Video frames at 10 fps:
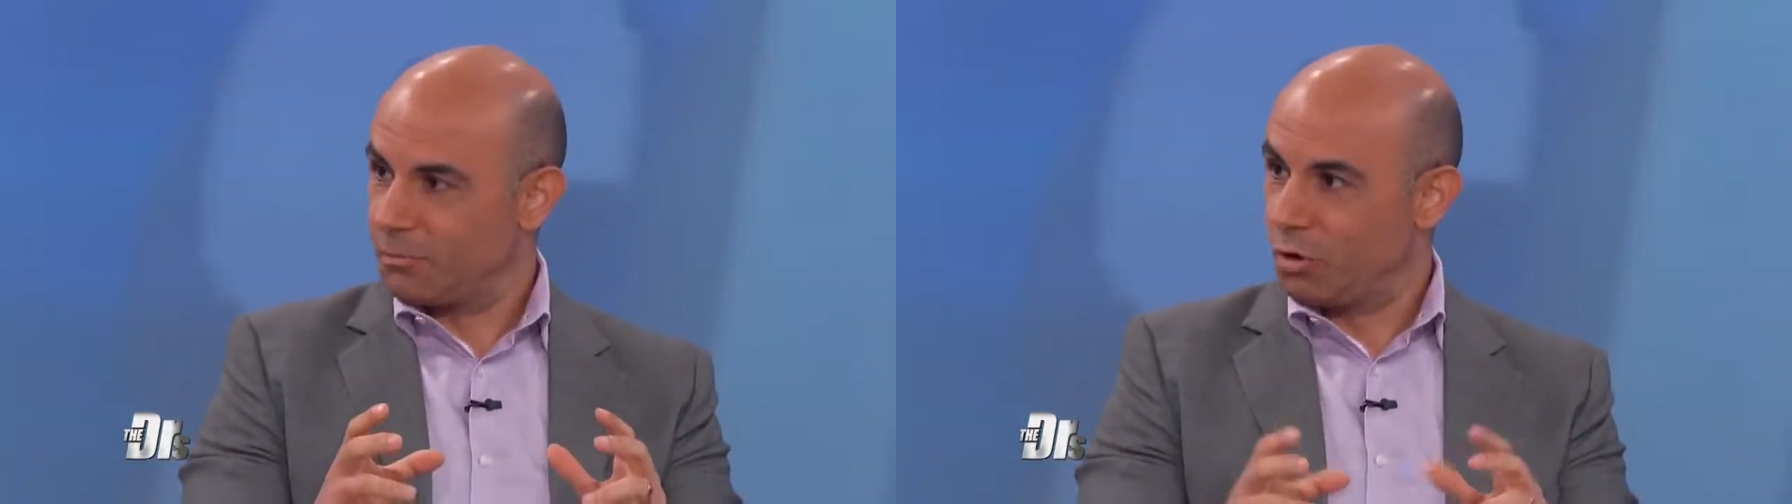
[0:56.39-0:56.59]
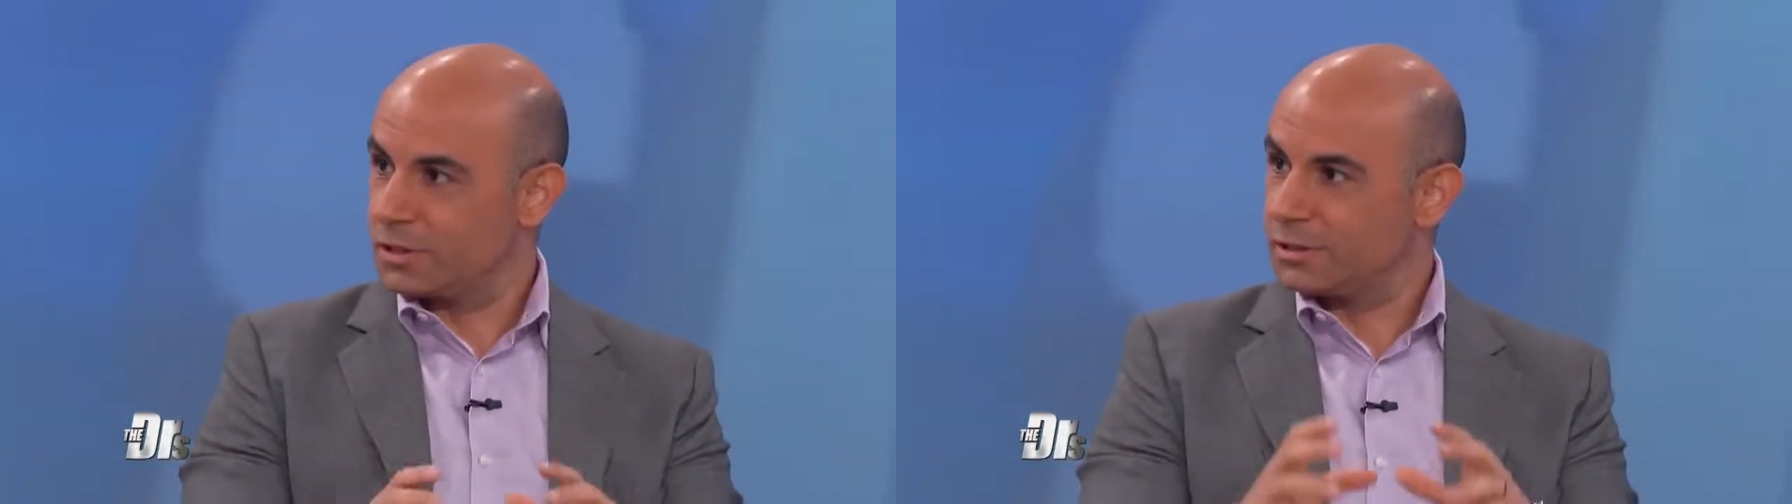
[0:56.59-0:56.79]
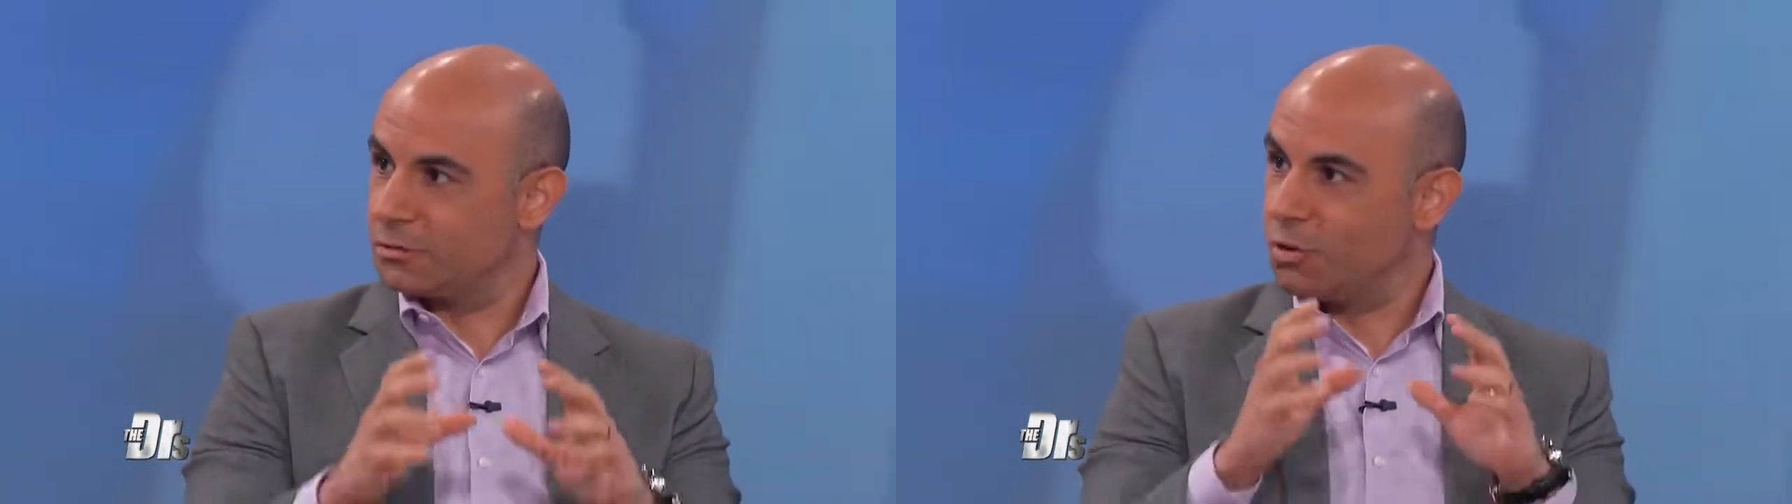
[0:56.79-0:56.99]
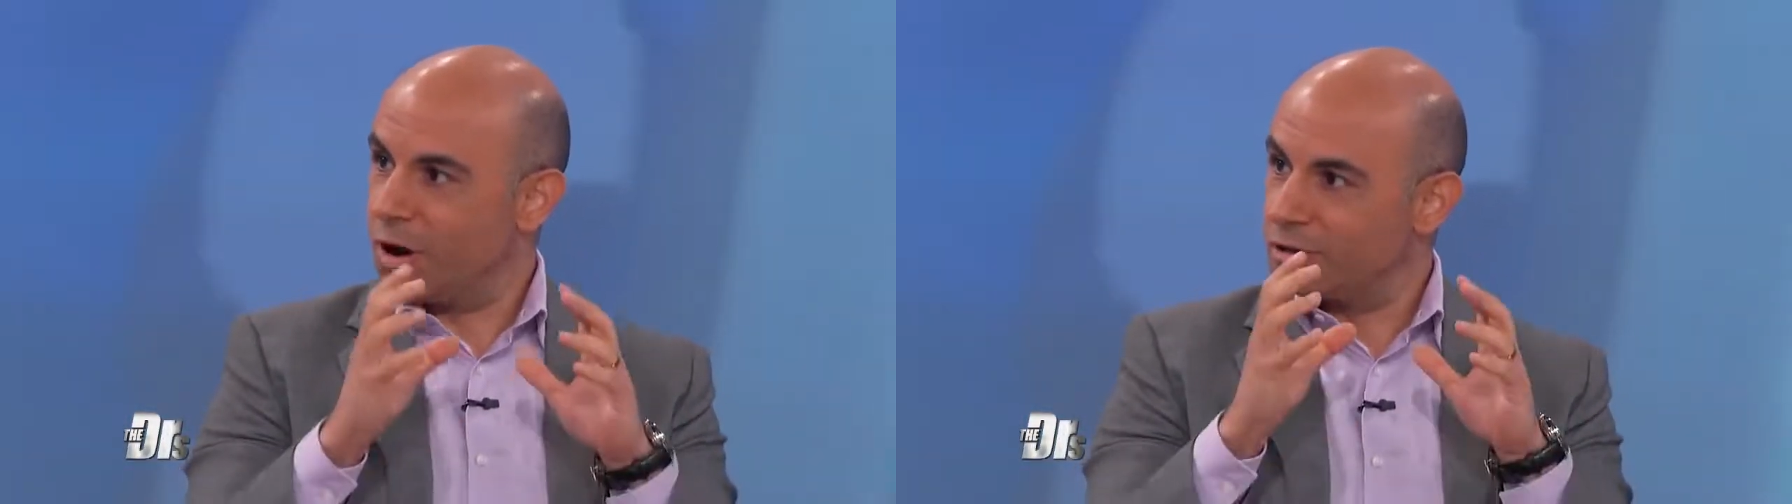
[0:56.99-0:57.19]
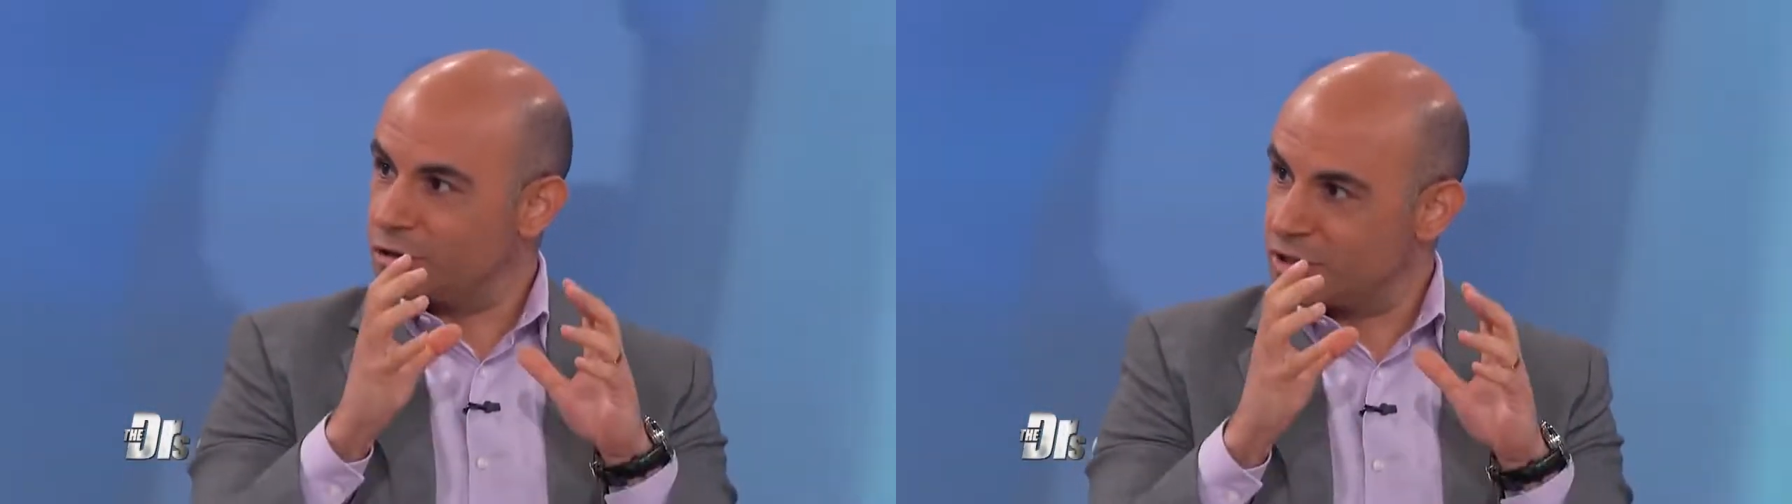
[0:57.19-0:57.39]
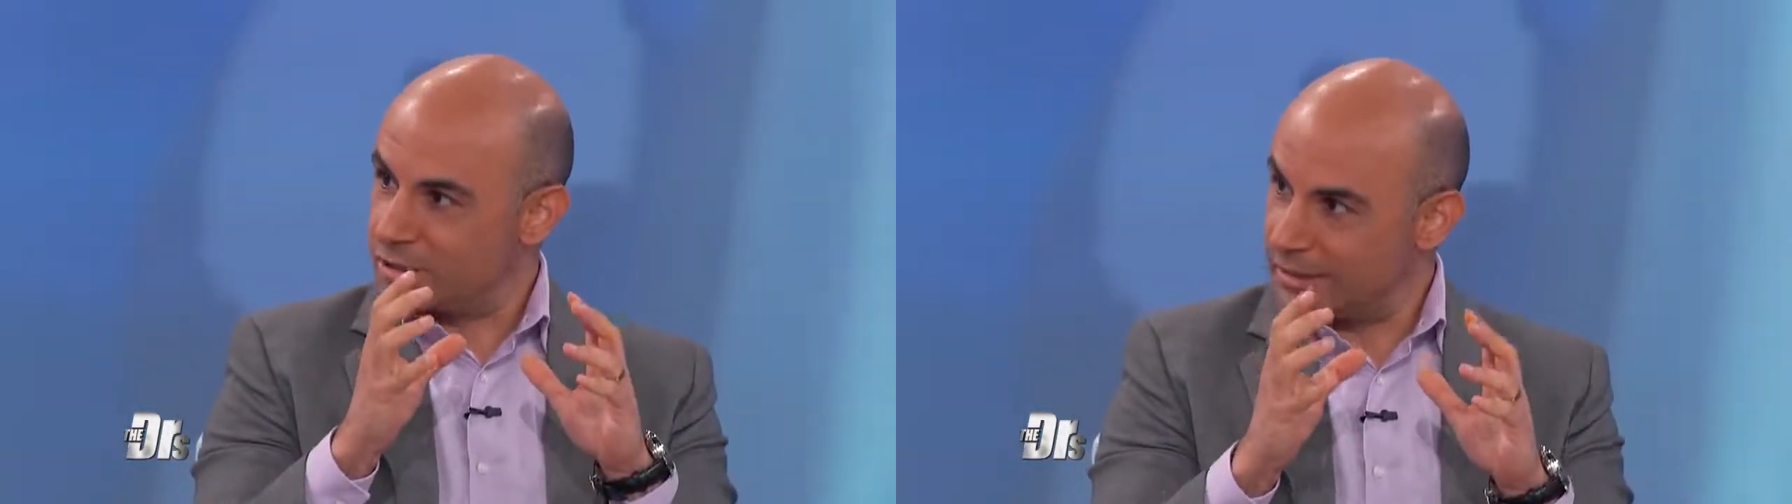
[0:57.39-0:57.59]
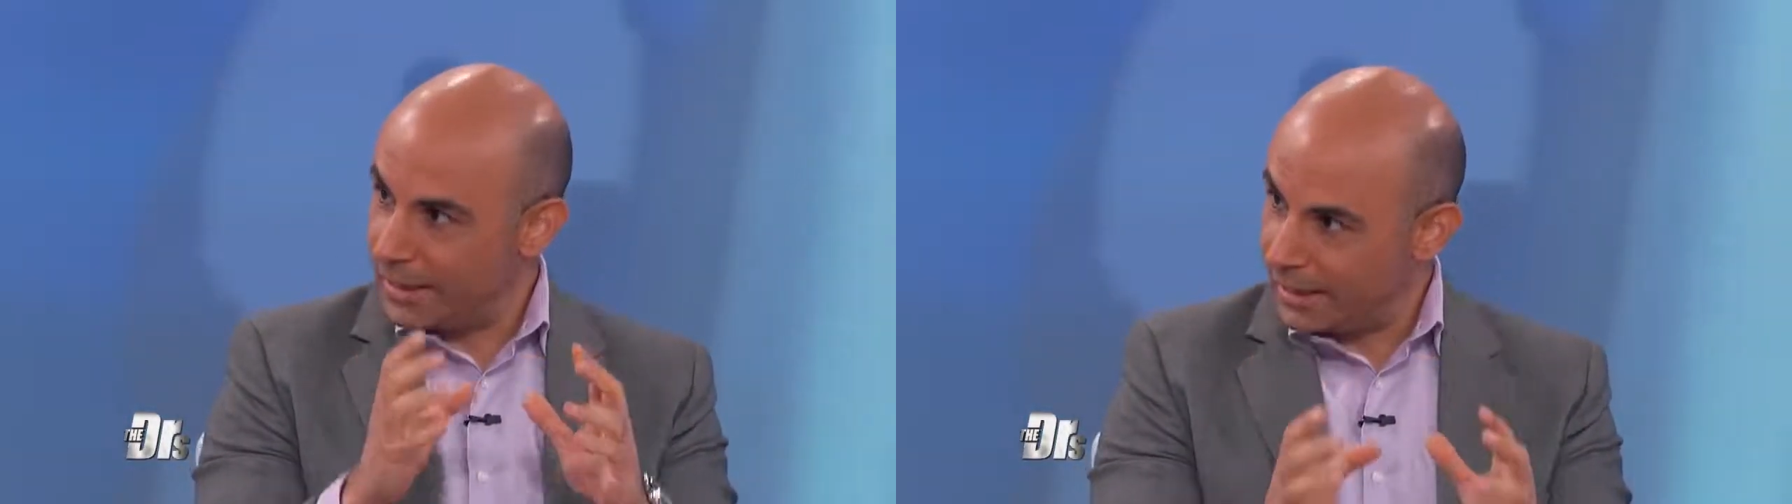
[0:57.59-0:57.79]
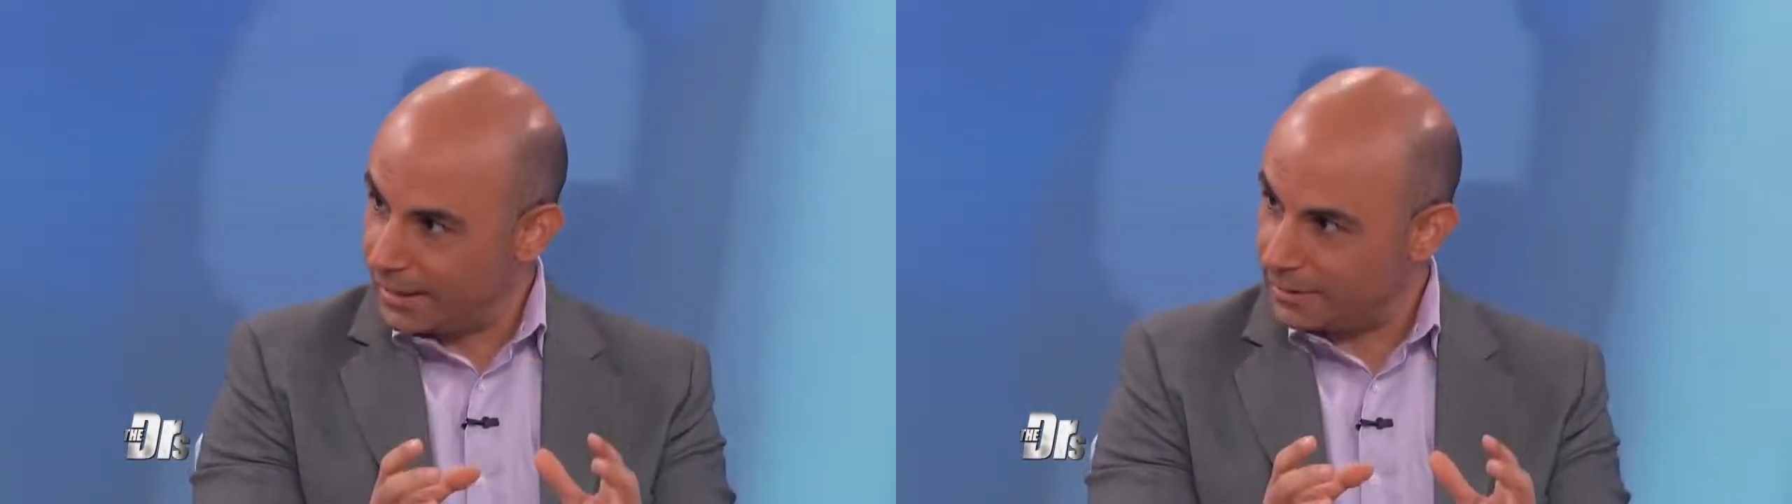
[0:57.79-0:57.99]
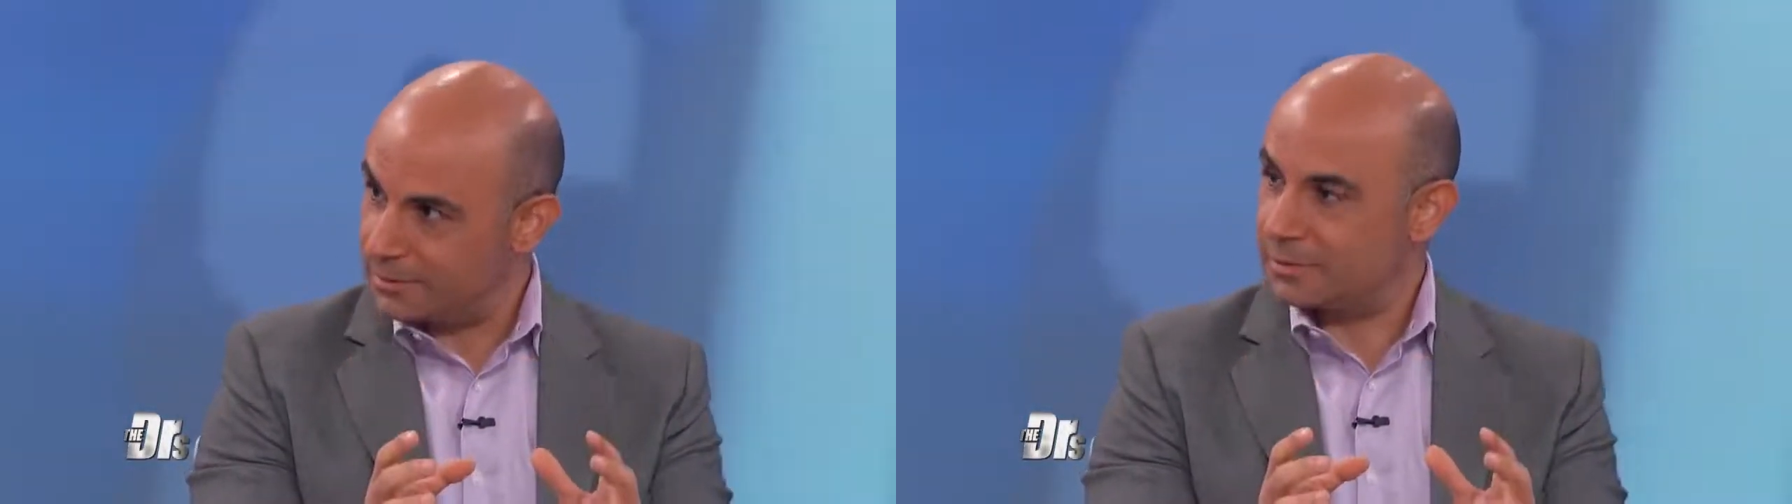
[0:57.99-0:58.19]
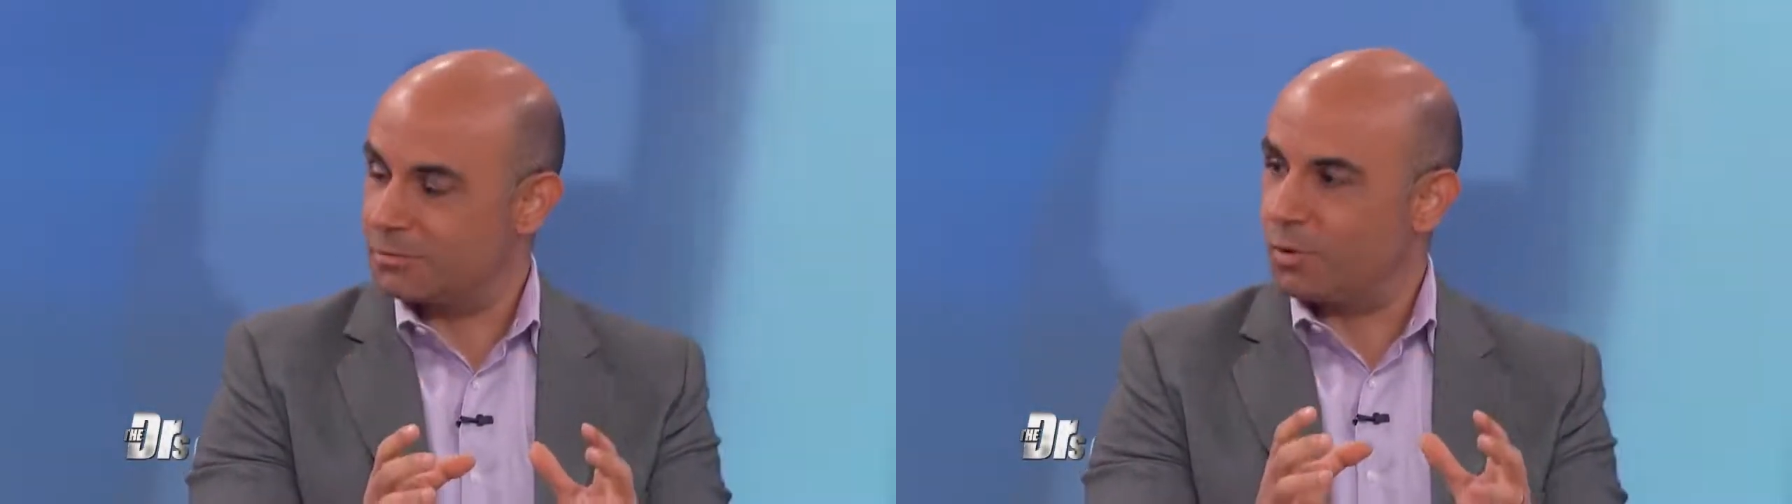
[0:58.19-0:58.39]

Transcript: person who understands